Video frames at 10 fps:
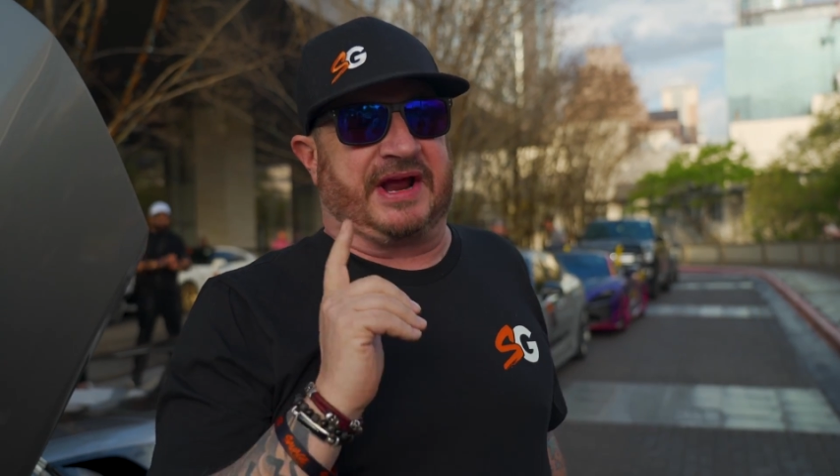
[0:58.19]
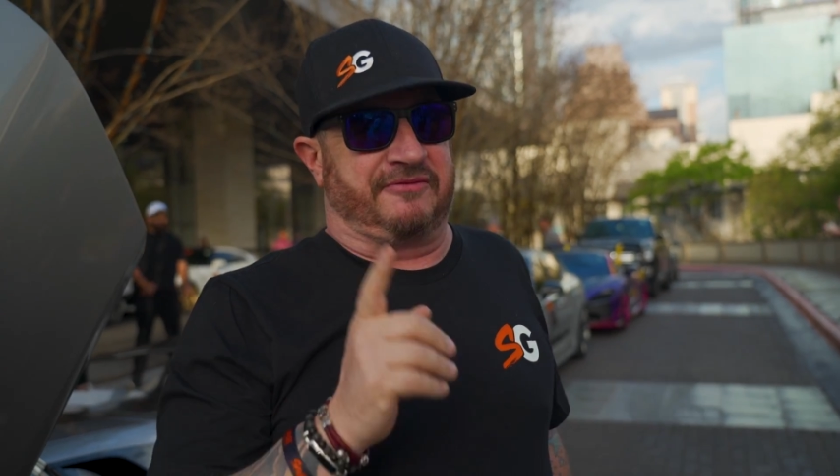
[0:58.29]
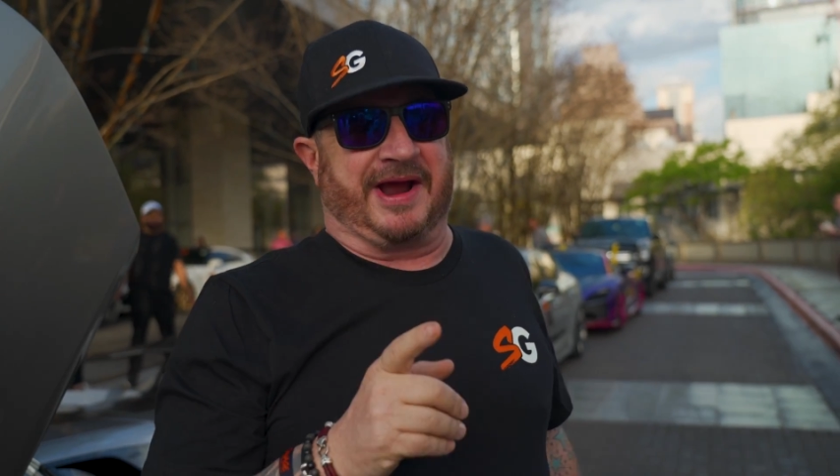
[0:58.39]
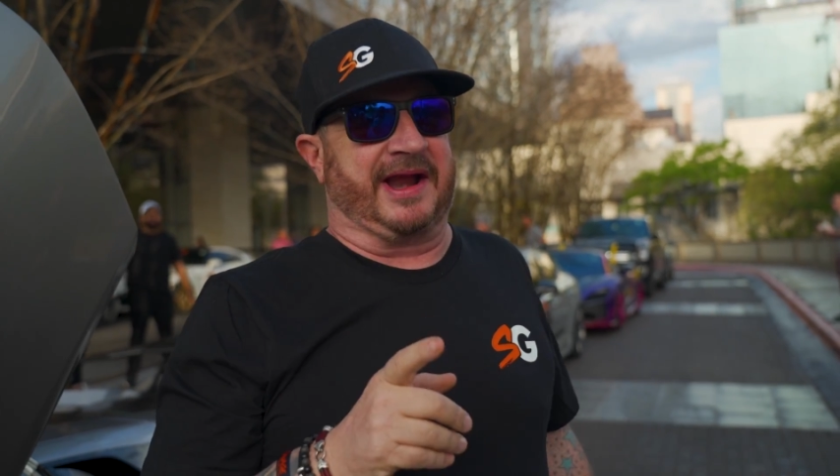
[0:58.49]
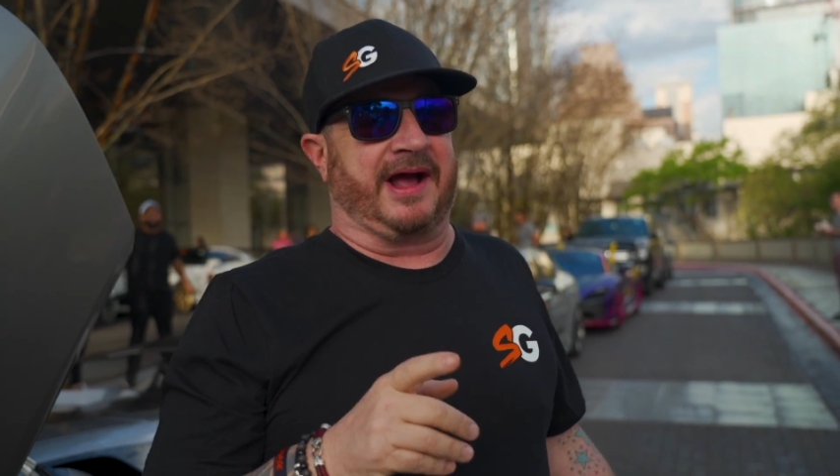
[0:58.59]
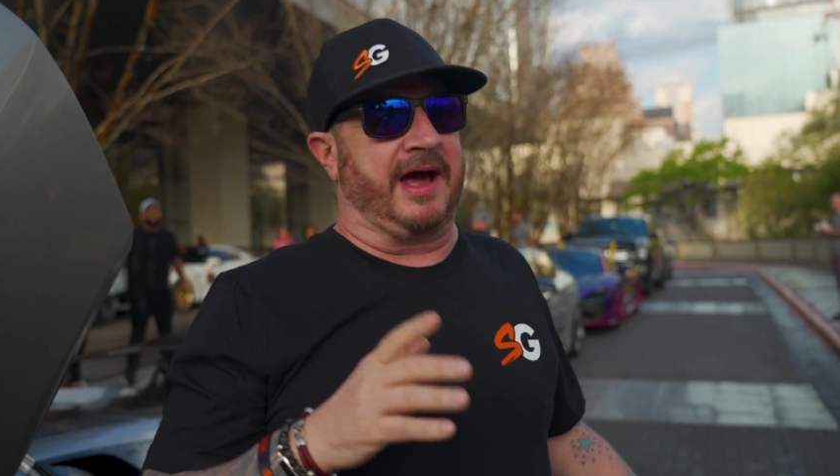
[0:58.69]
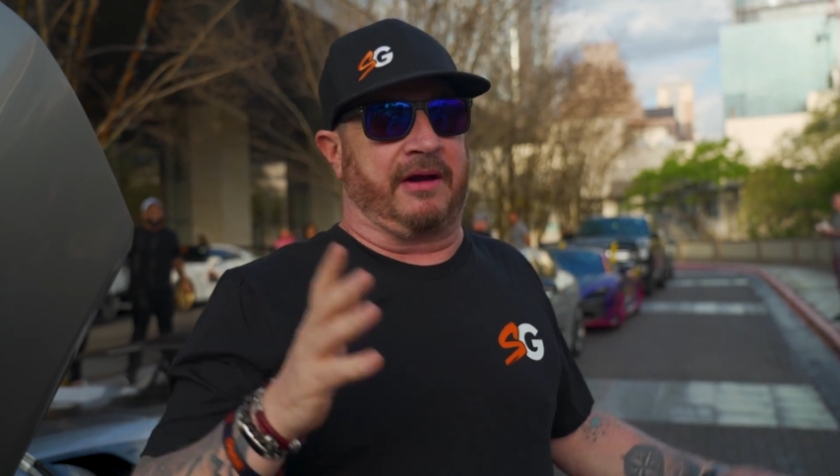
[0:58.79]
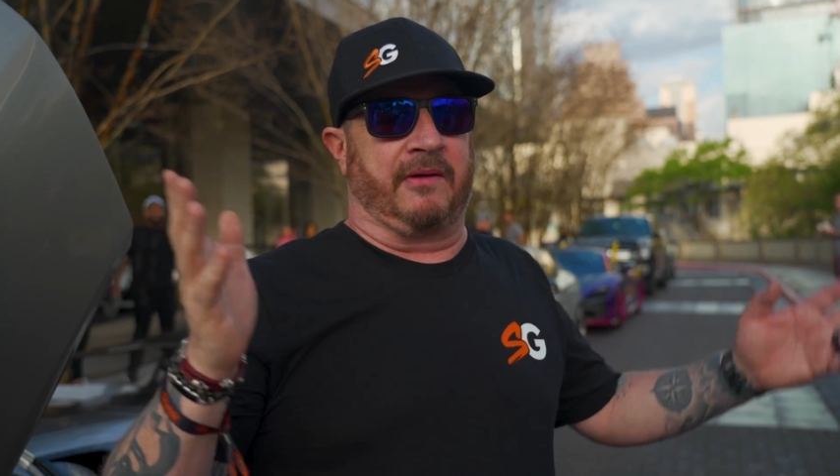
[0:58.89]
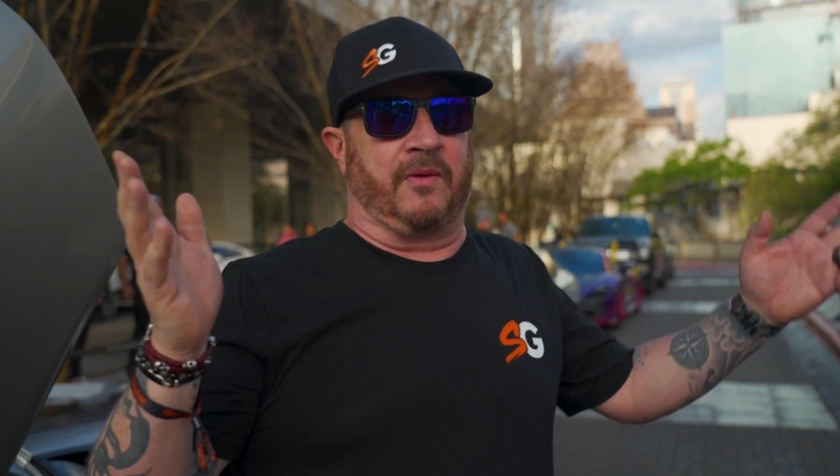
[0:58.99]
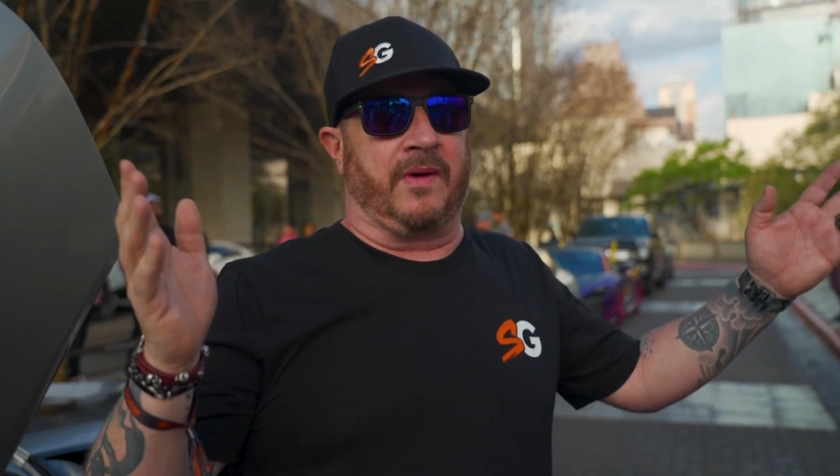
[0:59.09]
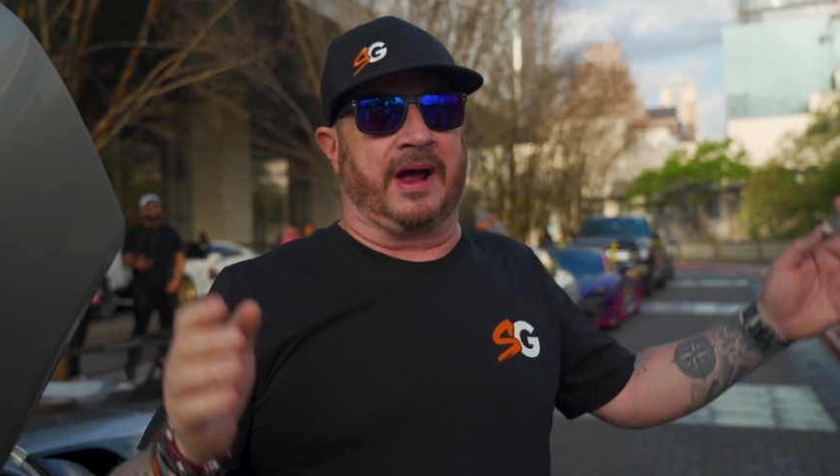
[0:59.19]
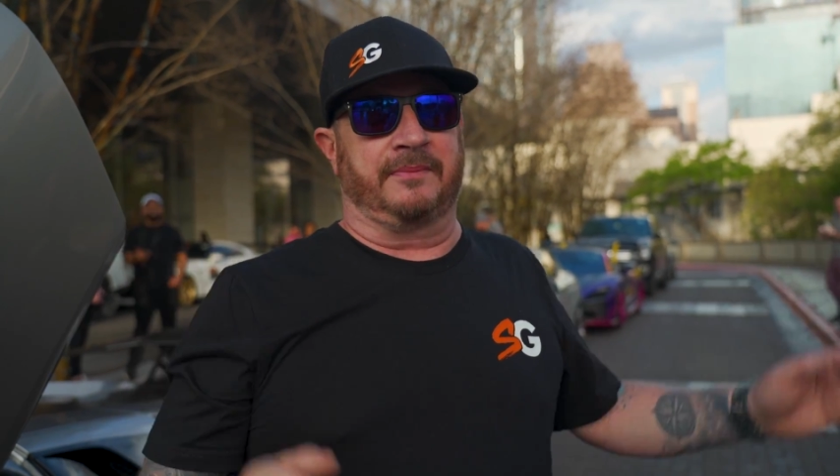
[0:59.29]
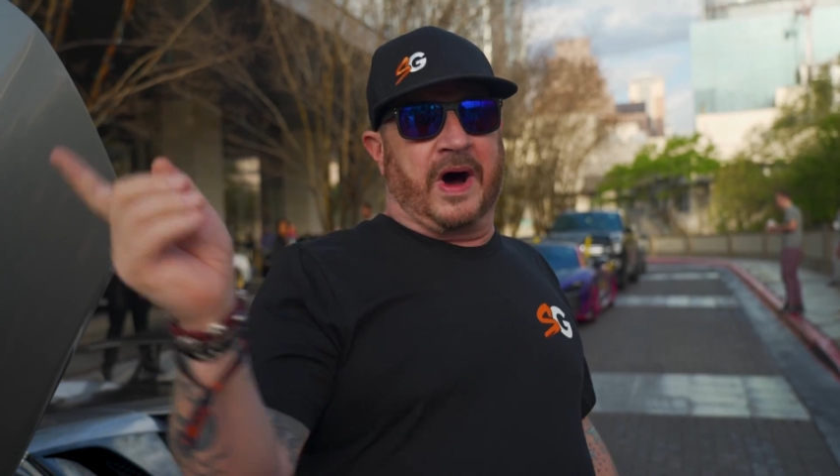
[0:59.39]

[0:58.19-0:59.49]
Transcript: day raining. I don't know why.